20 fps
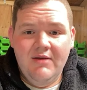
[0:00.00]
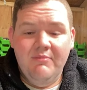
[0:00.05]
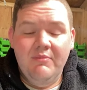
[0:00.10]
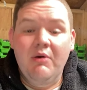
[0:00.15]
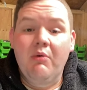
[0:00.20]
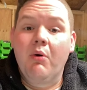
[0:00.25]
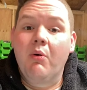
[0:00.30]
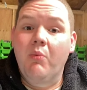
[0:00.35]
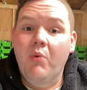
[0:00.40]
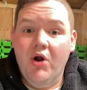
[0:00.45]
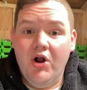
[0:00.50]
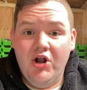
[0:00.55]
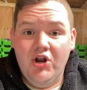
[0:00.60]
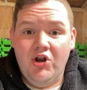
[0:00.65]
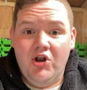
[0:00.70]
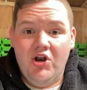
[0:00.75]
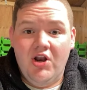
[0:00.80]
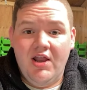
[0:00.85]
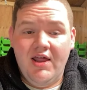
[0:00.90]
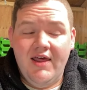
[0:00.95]
But we're working
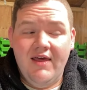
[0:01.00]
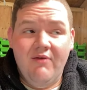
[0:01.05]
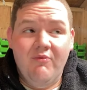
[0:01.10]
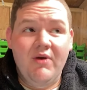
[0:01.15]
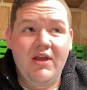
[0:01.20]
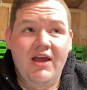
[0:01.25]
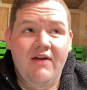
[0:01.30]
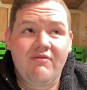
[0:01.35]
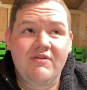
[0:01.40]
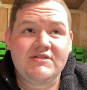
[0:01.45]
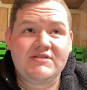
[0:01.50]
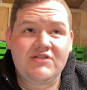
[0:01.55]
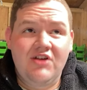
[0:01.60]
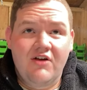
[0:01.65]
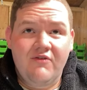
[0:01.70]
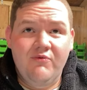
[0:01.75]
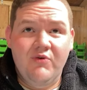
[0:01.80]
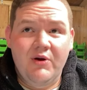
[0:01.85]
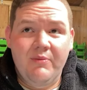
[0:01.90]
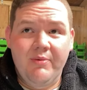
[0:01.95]
on all that. We have the
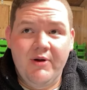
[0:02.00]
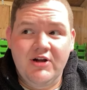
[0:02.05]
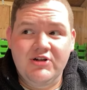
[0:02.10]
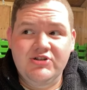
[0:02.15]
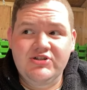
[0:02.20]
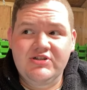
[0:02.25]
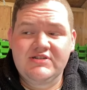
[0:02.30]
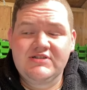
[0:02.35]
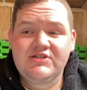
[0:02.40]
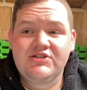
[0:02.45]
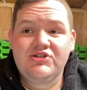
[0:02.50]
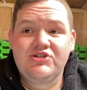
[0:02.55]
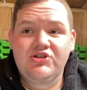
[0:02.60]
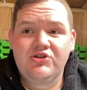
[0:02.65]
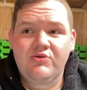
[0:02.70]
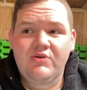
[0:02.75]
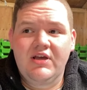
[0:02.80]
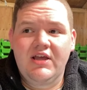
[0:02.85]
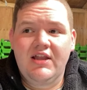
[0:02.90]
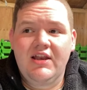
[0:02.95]
software purchase to
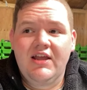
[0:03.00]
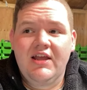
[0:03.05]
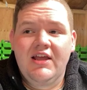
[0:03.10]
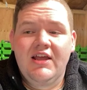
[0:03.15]
do it.